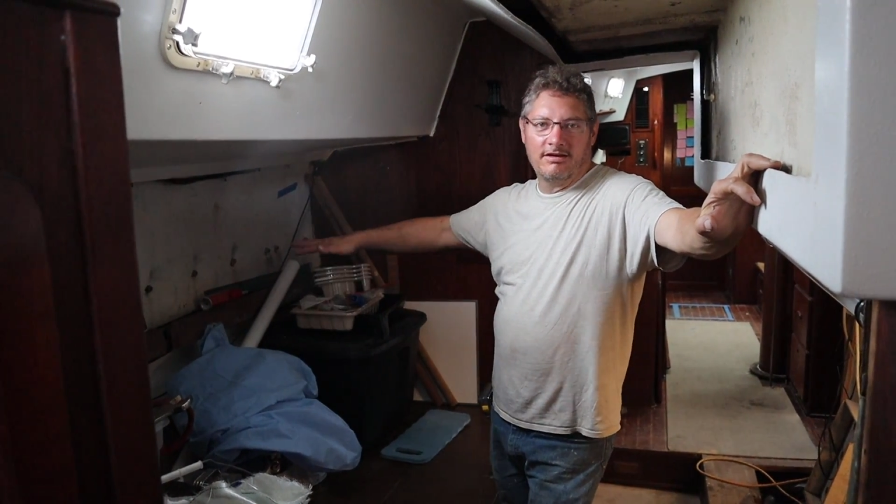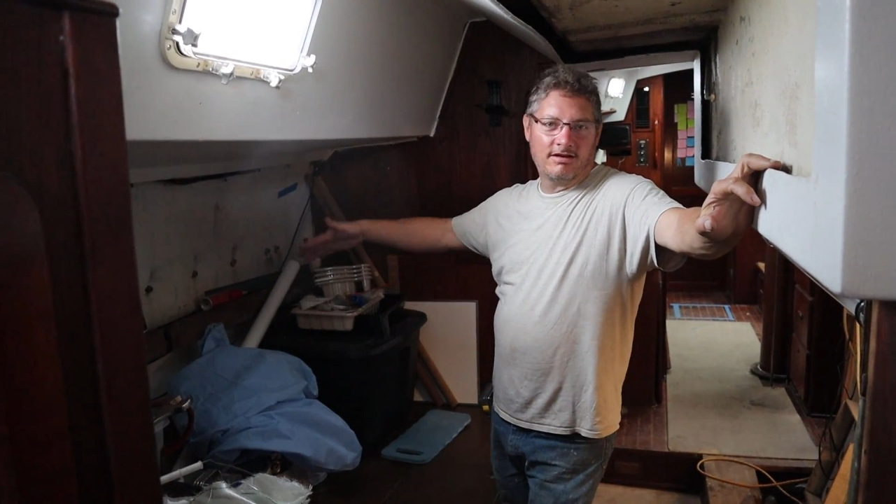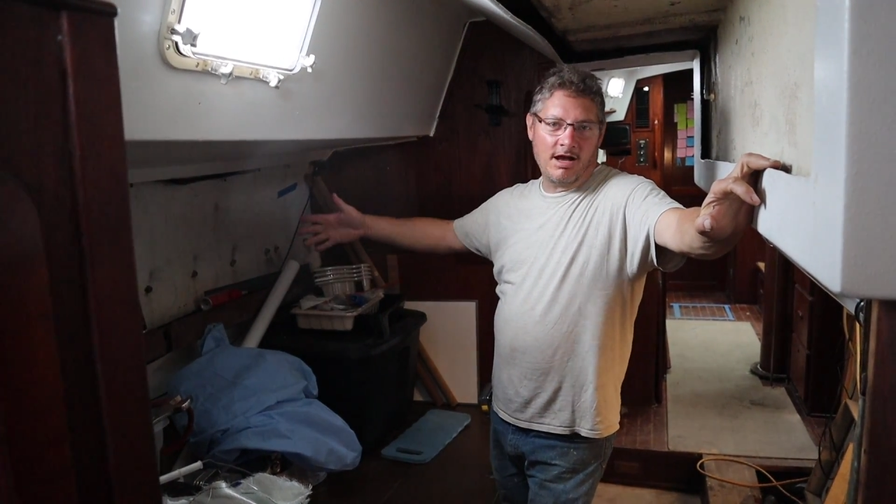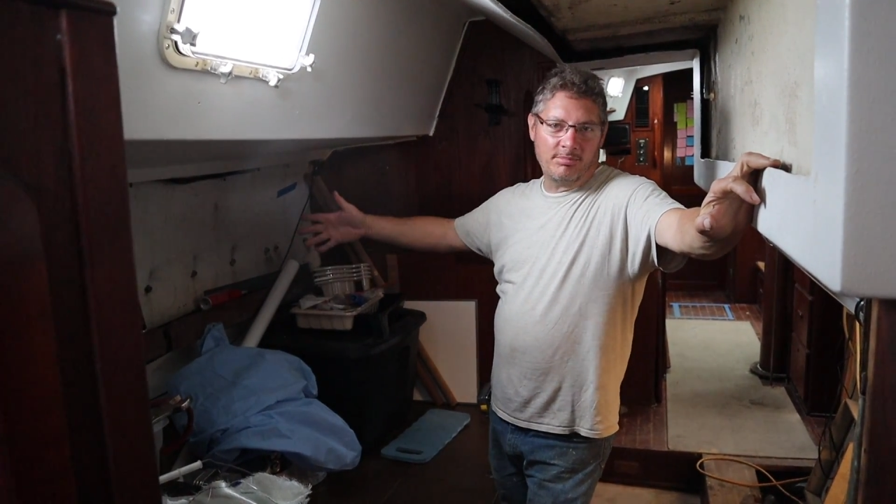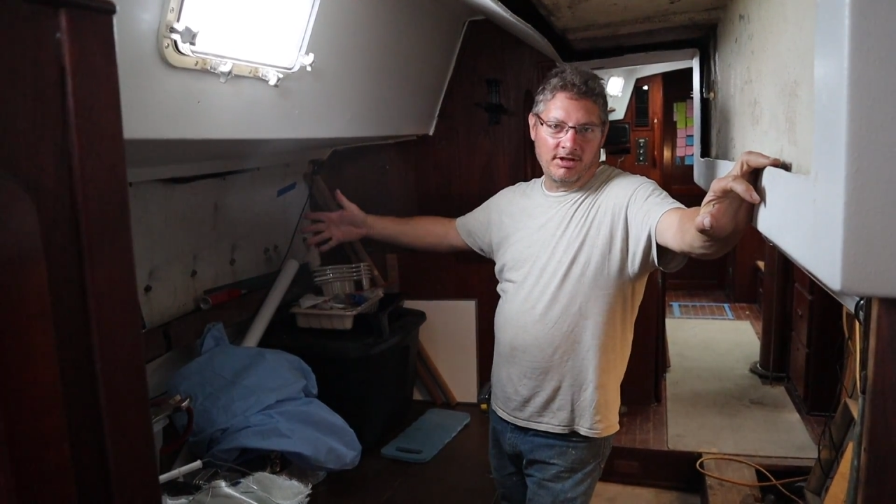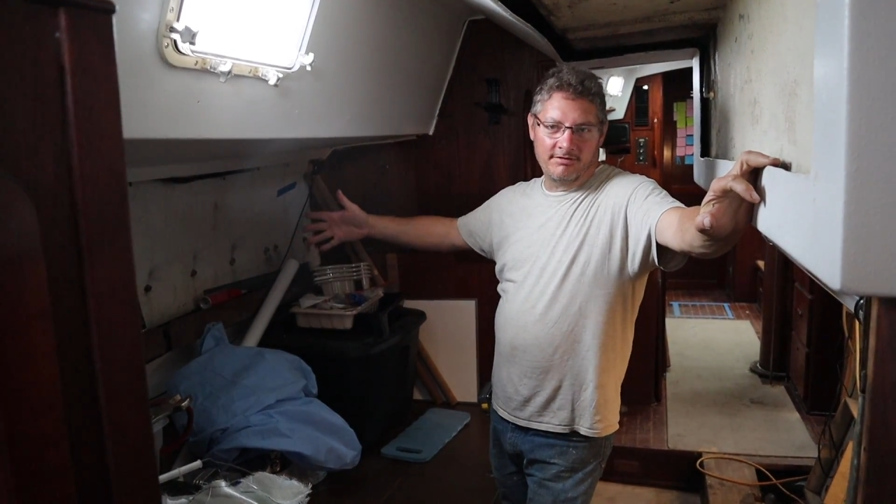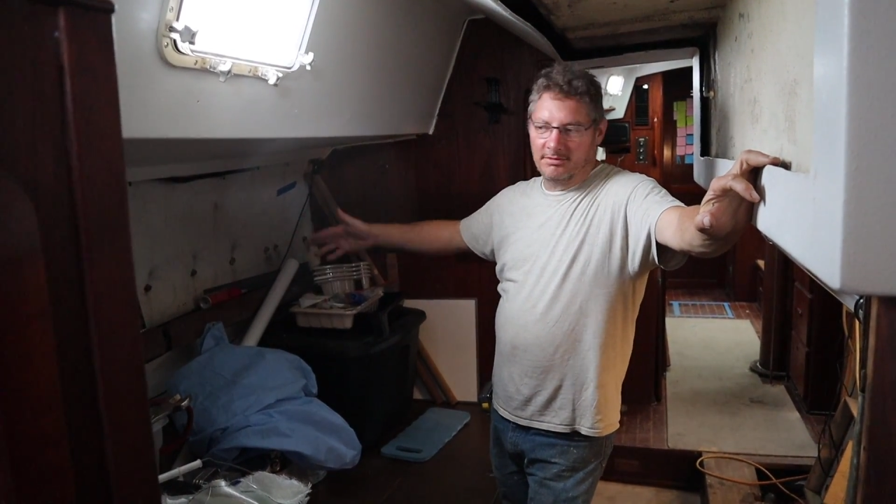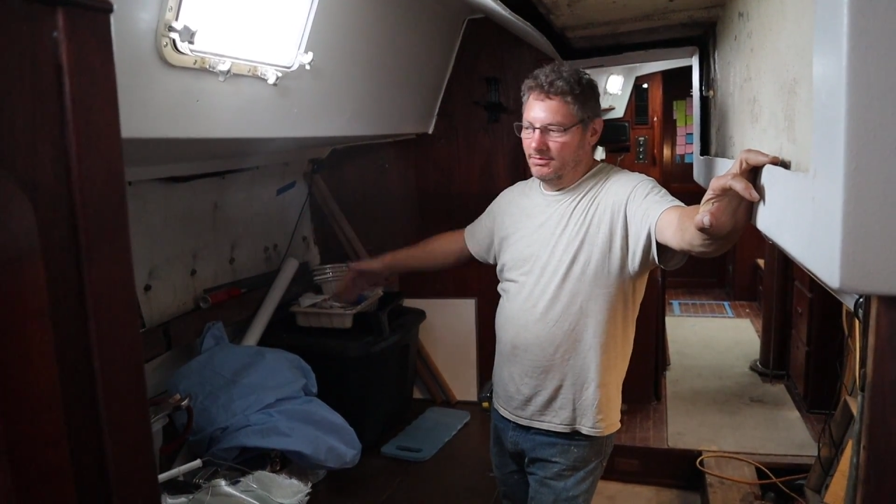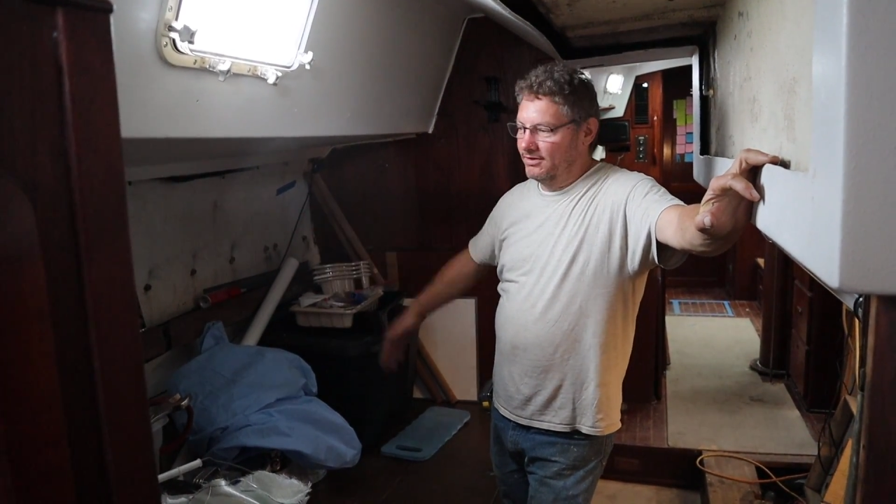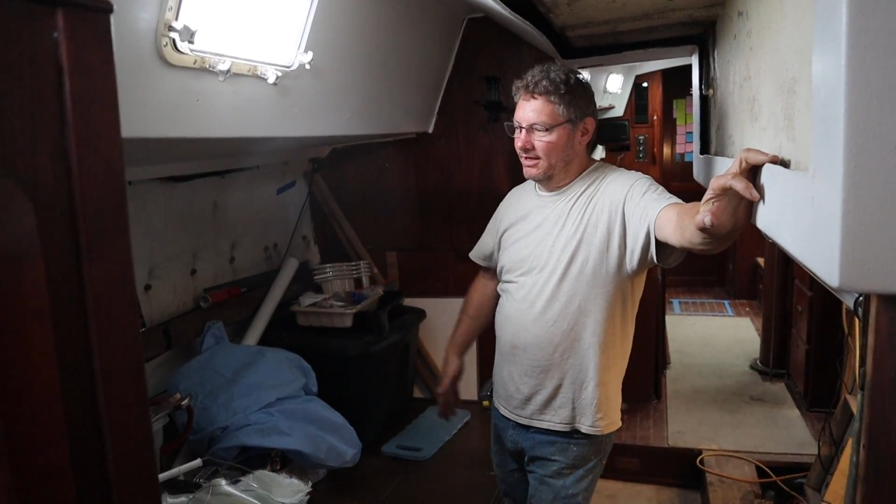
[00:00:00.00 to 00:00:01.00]
a couple of
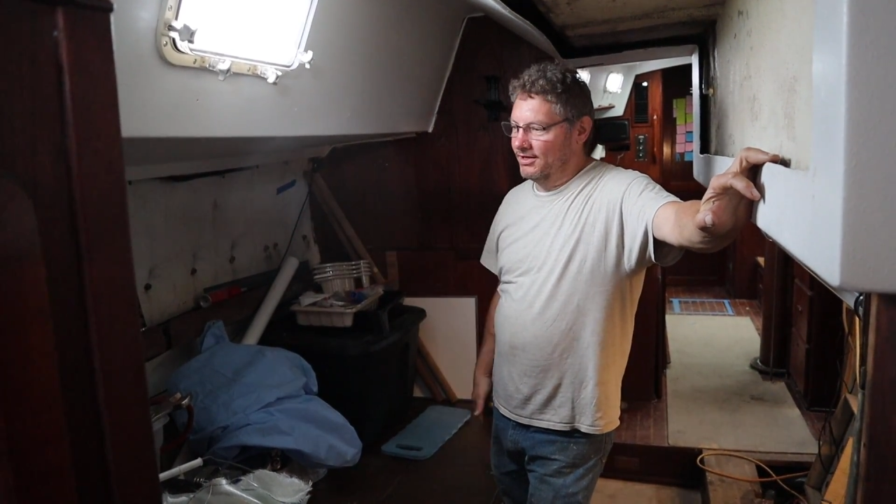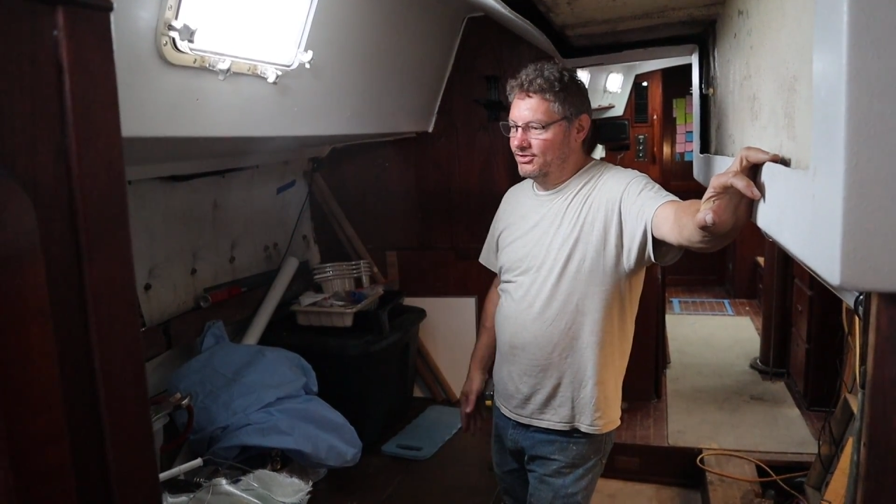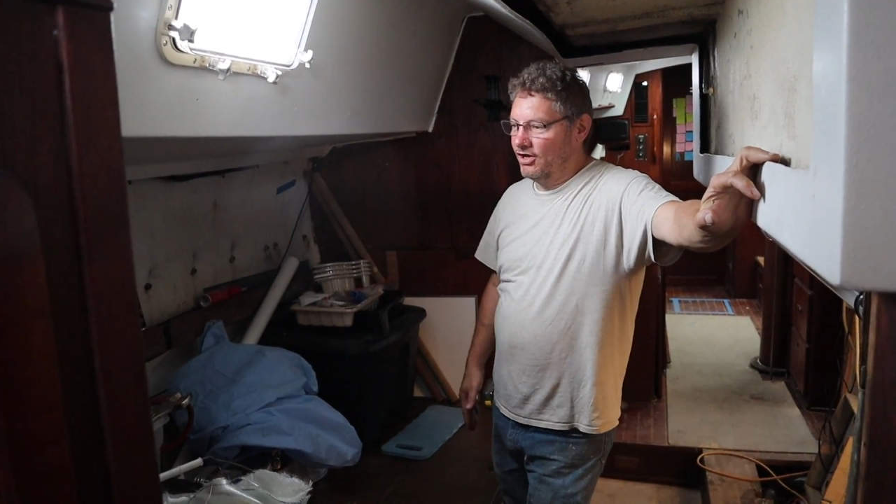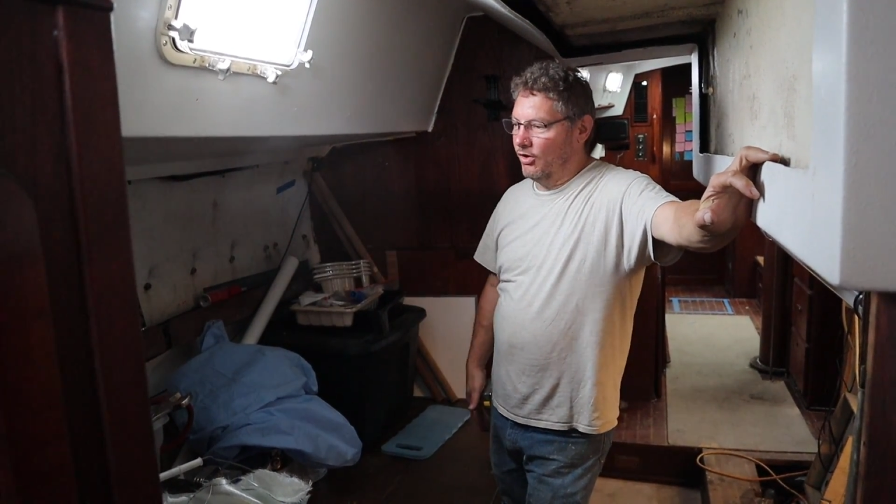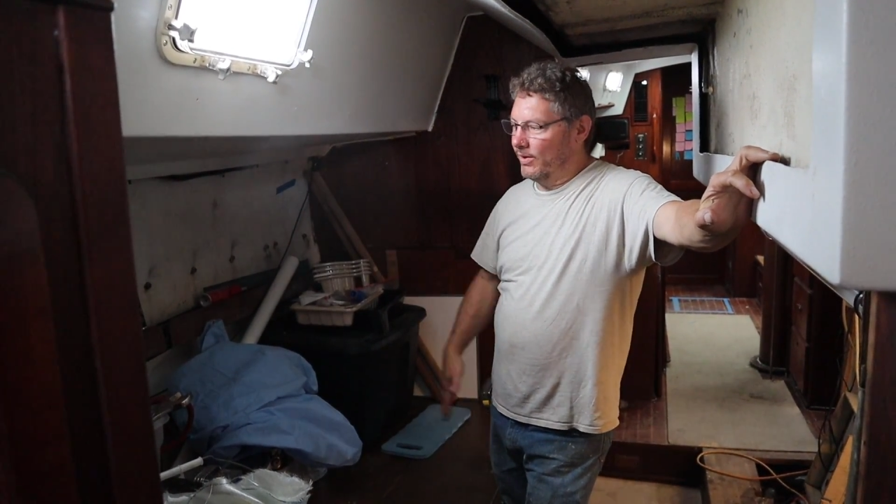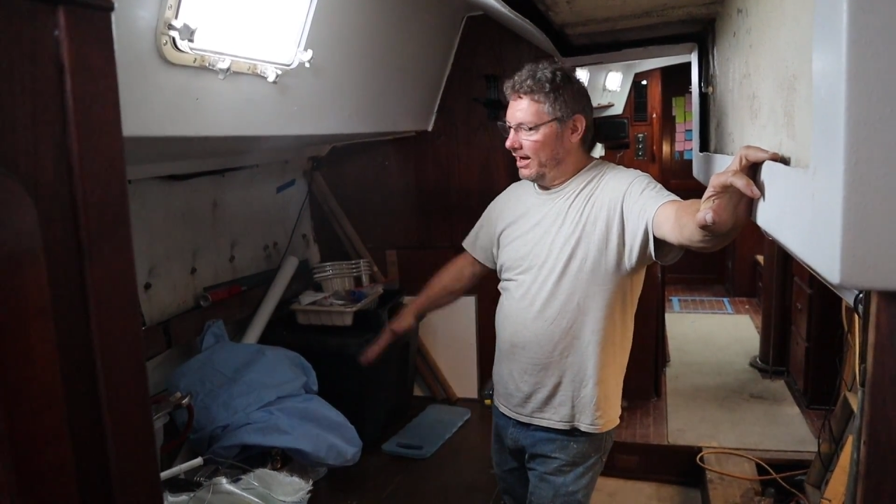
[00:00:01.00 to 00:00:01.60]
them. And so we